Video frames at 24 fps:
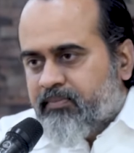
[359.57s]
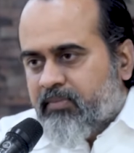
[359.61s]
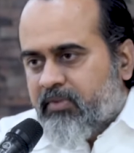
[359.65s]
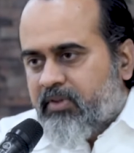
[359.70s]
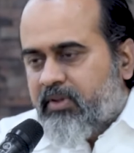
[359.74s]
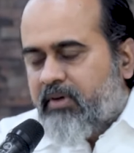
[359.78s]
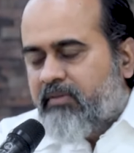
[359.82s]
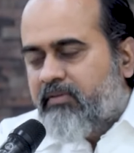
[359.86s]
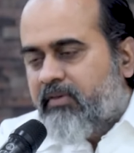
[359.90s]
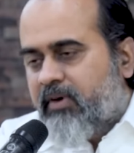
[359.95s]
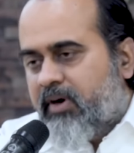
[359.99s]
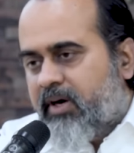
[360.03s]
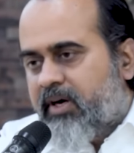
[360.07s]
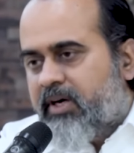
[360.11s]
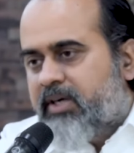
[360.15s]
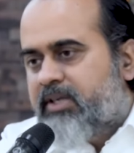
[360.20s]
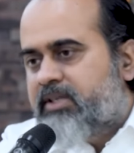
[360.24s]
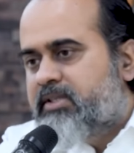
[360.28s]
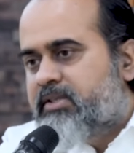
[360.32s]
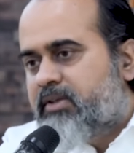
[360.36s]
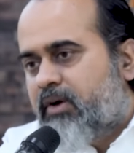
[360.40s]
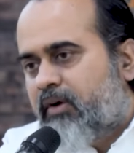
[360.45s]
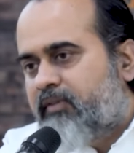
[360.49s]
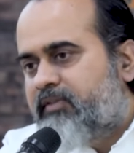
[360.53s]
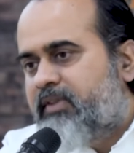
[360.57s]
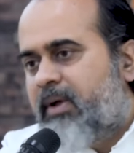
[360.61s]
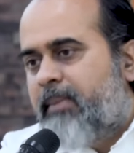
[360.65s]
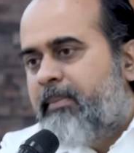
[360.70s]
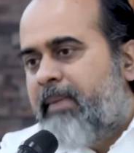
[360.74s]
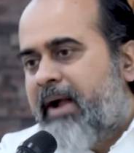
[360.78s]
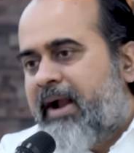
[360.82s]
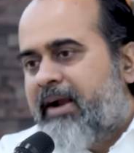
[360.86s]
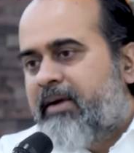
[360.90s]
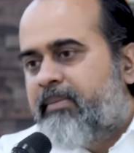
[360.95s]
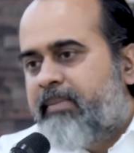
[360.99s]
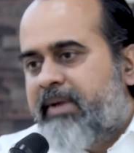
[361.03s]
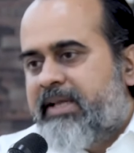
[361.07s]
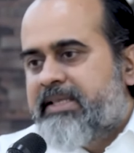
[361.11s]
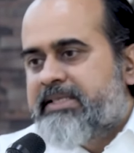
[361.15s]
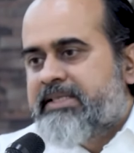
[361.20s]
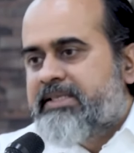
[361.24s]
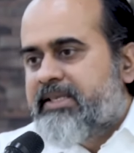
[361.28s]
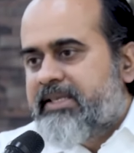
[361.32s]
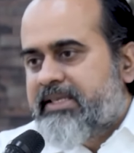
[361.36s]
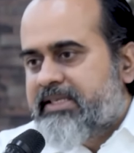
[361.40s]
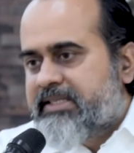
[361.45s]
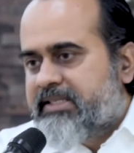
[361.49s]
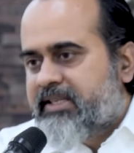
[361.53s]
the words of the madman
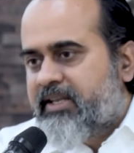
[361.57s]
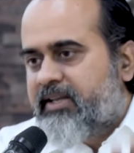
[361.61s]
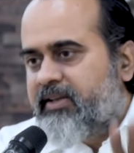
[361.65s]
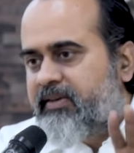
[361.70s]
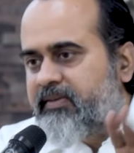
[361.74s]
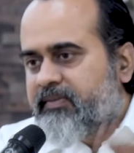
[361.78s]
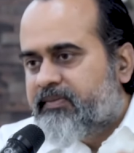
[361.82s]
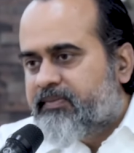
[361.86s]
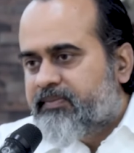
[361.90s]
seriously.